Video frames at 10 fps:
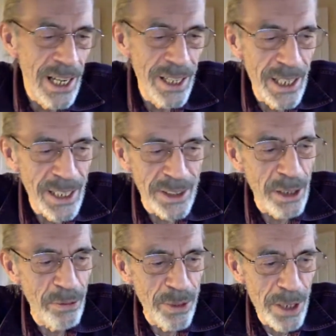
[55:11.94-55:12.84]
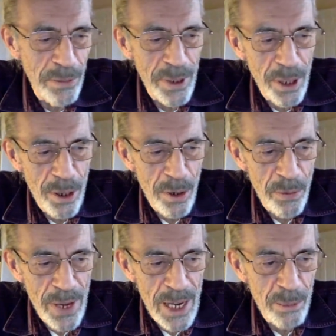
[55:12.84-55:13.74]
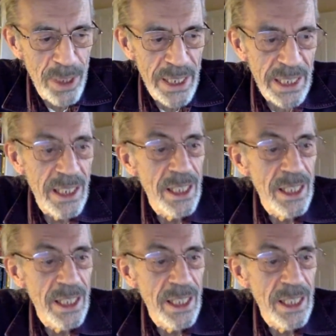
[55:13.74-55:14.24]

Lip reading: And then it said, "Fun for the whole family."